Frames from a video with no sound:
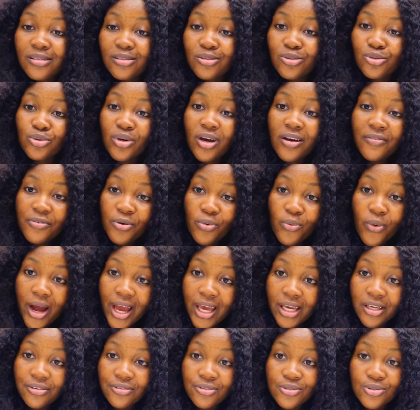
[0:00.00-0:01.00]
You have a
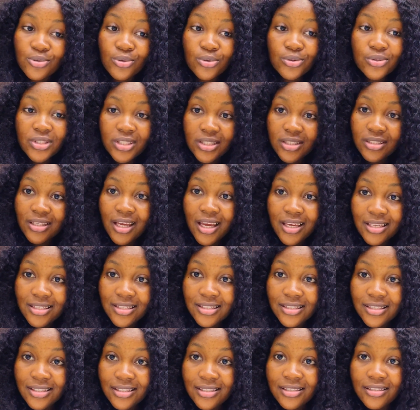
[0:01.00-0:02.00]
WAEC result that is
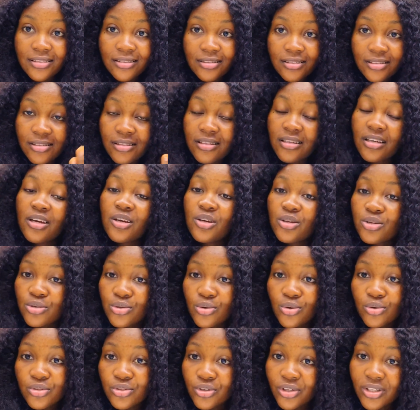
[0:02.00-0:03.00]
in English.
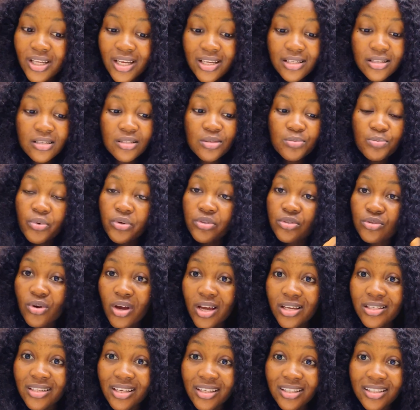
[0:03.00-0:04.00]
So the other 6 points, you
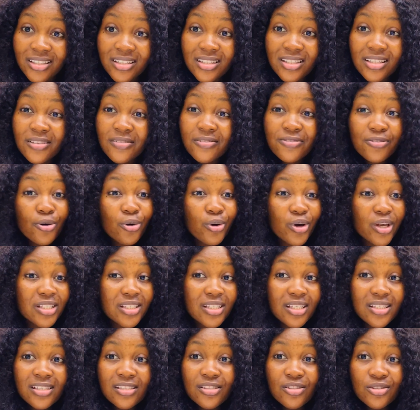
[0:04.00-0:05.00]
can check it. If your
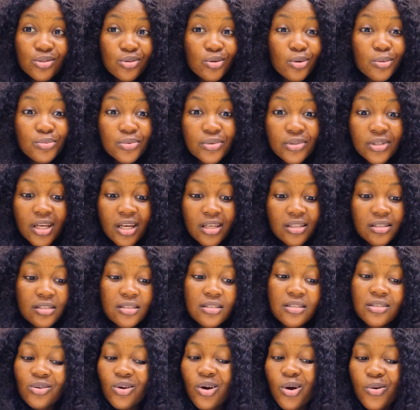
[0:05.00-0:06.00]
agent is stopping that, you
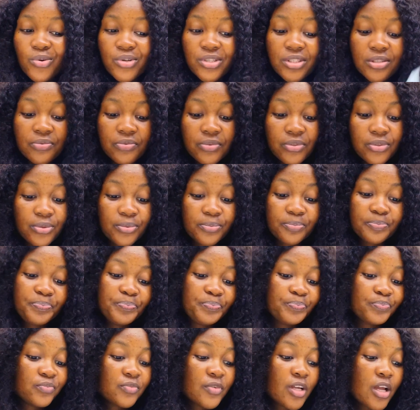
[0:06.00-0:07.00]
can watch the video.
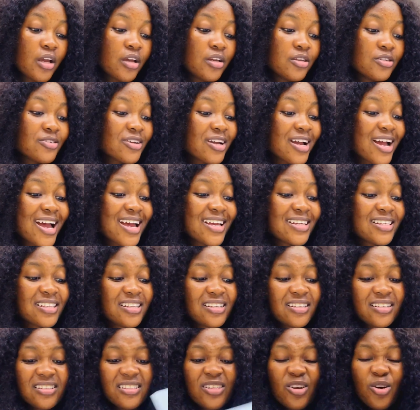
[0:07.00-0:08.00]
So
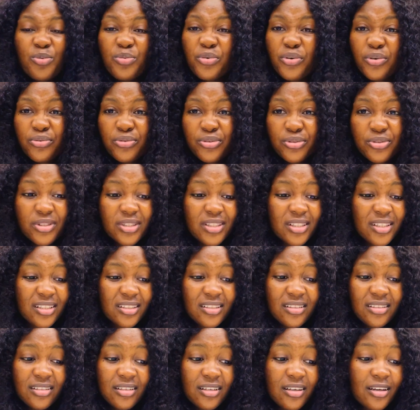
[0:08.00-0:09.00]
guys, that's all for
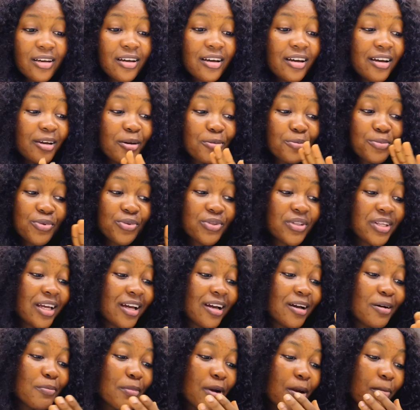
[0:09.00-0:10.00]
today. I'm so
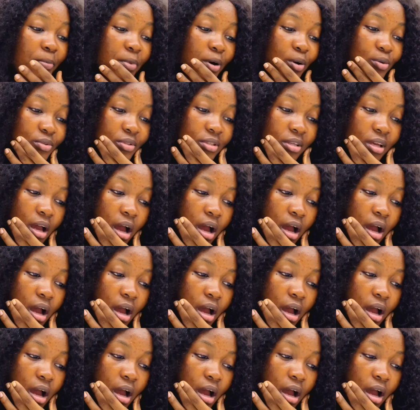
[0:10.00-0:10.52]
tired of my mouth.